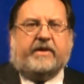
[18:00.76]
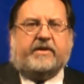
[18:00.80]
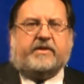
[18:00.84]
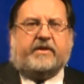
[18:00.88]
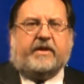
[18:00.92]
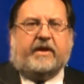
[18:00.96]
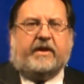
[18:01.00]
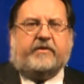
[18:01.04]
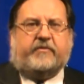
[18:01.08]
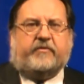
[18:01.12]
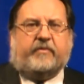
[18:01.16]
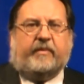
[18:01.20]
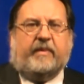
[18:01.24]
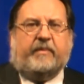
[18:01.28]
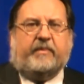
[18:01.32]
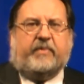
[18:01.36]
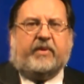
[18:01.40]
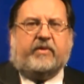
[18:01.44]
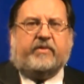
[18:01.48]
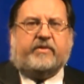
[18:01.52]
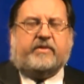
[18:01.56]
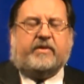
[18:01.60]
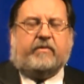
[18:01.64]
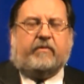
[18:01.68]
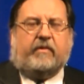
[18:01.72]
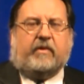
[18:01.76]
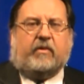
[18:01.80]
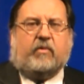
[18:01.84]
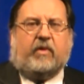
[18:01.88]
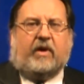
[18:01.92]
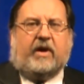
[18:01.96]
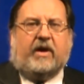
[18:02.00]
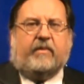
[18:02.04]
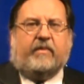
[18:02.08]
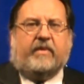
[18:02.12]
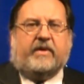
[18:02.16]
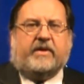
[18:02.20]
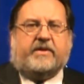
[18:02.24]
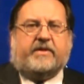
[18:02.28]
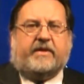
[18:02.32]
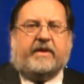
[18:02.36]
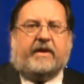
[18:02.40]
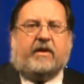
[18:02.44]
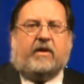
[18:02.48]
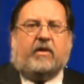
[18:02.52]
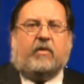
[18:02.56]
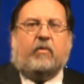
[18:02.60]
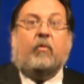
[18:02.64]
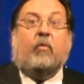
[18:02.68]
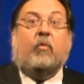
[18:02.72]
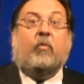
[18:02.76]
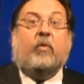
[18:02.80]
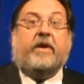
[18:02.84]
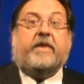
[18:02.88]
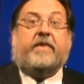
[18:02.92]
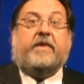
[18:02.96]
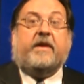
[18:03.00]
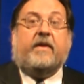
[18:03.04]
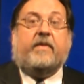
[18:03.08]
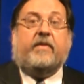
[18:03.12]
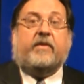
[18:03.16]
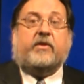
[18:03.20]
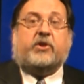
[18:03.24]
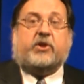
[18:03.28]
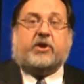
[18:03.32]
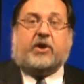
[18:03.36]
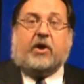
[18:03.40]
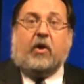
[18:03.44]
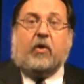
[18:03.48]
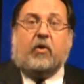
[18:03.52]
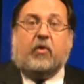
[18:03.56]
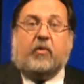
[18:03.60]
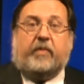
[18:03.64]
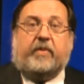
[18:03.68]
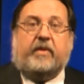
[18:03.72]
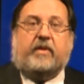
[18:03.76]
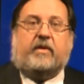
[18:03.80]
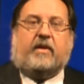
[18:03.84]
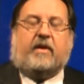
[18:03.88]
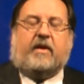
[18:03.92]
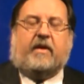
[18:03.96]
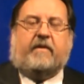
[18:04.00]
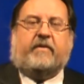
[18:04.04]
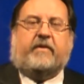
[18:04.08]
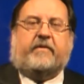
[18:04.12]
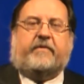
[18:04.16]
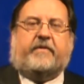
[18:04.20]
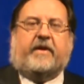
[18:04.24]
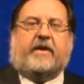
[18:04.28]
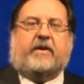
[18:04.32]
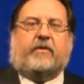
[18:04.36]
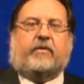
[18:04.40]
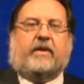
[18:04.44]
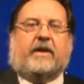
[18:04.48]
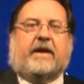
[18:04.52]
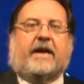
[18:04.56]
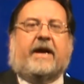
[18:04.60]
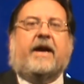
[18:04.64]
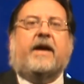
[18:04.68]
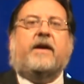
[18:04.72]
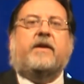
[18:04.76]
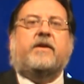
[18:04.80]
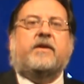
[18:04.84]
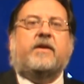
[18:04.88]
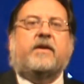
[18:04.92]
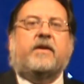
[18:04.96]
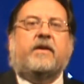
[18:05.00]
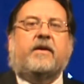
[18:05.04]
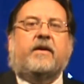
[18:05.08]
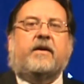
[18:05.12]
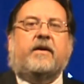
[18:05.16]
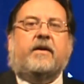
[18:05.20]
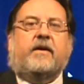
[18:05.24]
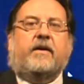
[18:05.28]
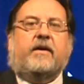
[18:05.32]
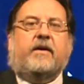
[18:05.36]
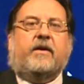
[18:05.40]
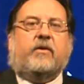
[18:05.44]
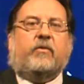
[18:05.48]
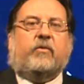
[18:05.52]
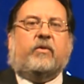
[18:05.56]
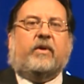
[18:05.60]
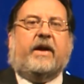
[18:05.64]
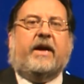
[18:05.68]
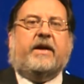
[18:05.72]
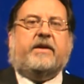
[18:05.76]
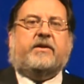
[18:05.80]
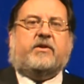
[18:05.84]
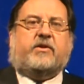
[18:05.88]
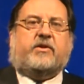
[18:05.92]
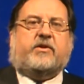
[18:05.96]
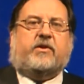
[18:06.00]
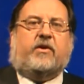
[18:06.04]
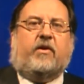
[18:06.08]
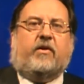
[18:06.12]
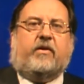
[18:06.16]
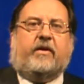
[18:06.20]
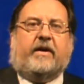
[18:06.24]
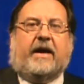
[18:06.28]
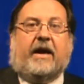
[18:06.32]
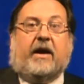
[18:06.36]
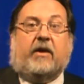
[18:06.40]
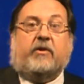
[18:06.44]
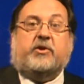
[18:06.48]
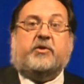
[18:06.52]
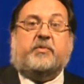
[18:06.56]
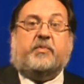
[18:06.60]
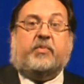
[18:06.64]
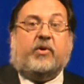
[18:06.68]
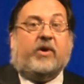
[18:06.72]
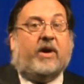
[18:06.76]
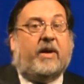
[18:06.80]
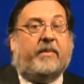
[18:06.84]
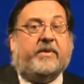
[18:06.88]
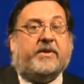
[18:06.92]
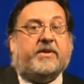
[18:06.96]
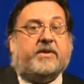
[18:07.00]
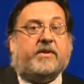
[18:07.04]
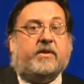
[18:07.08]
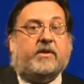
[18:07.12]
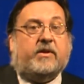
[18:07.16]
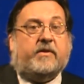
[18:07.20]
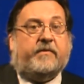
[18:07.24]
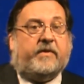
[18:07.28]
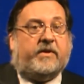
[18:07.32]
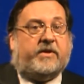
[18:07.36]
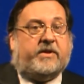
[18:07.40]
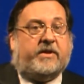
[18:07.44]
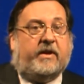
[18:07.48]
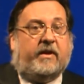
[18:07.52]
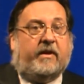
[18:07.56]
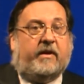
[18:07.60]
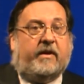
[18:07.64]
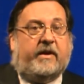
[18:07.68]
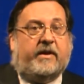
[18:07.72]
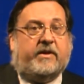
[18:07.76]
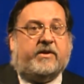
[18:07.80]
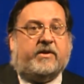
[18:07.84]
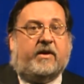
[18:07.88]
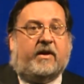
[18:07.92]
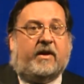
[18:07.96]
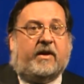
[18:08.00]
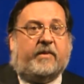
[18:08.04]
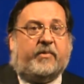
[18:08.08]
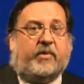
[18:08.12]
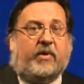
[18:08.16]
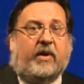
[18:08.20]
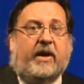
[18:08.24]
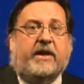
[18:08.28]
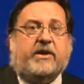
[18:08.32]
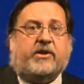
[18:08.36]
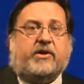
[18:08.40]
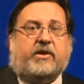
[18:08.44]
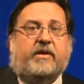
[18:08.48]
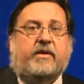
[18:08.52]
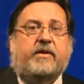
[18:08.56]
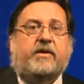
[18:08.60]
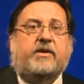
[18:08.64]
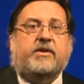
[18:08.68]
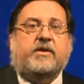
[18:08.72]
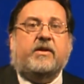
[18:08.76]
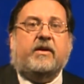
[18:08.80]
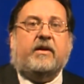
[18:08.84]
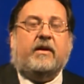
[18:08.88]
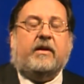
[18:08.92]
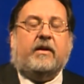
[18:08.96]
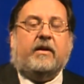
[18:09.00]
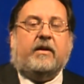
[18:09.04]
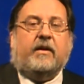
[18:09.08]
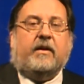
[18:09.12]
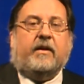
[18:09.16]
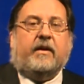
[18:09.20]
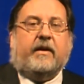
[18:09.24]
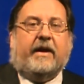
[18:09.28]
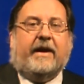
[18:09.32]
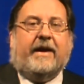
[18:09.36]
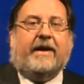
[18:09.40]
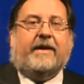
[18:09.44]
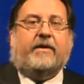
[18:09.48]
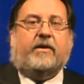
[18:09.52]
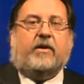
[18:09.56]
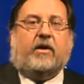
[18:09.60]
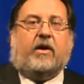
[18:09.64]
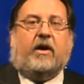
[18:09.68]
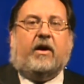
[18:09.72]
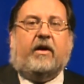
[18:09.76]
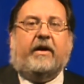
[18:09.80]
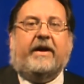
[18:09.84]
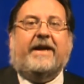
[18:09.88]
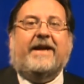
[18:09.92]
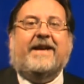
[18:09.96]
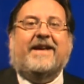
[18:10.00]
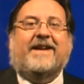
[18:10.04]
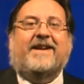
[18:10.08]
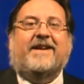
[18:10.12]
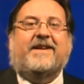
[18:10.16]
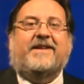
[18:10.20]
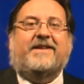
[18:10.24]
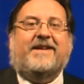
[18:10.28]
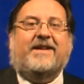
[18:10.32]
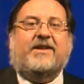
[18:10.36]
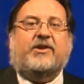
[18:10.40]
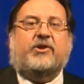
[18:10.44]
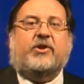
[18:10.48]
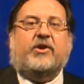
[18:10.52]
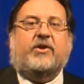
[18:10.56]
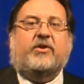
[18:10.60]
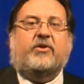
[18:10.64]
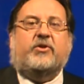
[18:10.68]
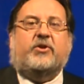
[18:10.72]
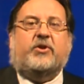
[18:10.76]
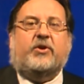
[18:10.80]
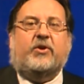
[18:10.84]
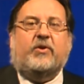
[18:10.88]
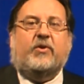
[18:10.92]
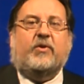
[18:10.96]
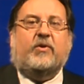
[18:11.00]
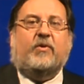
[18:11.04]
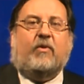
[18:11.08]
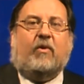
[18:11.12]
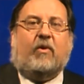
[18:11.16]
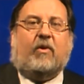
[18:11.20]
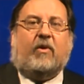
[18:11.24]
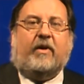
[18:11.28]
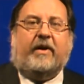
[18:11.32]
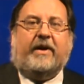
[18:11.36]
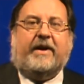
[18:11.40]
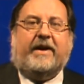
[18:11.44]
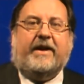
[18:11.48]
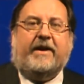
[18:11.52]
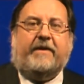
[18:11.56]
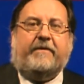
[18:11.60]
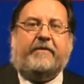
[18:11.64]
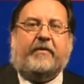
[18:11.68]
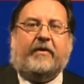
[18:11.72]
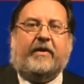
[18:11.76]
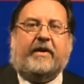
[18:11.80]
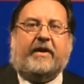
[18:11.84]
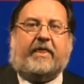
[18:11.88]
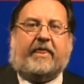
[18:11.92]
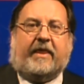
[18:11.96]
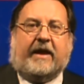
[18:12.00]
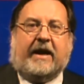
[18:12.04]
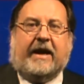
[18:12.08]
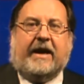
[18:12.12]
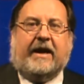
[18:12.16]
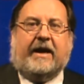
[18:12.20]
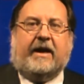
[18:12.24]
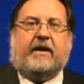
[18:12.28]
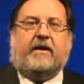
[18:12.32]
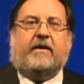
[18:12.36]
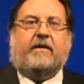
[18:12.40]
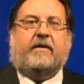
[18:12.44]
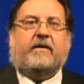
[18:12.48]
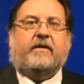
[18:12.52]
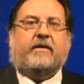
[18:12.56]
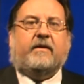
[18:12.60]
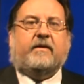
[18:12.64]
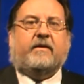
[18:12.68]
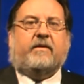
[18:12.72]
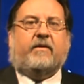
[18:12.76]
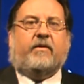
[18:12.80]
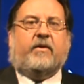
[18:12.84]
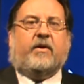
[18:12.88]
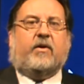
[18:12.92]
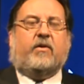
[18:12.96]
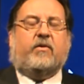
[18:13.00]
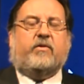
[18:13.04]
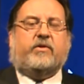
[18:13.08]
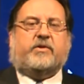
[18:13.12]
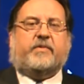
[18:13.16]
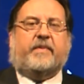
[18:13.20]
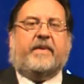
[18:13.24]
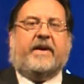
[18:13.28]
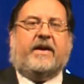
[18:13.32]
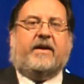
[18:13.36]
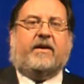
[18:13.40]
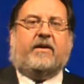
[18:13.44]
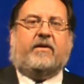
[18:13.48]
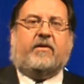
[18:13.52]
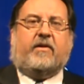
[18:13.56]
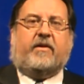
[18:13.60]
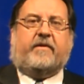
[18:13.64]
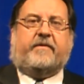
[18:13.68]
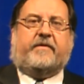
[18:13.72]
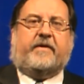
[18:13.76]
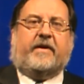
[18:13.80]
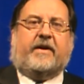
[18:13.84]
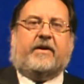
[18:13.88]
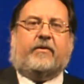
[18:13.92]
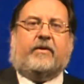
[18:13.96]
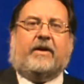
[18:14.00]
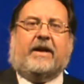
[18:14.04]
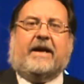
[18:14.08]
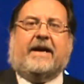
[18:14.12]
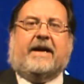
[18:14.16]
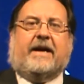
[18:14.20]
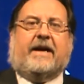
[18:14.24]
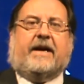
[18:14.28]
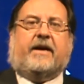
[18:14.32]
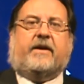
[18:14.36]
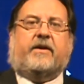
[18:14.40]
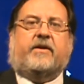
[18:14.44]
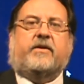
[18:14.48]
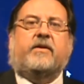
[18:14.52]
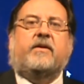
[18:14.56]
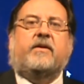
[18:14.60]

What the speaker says: states from imposing requirements that are within the scope of the Federal Act, relate to slaughterhouse premises, facilities, and operations, and are in addition to or different than those made under the Federal Act.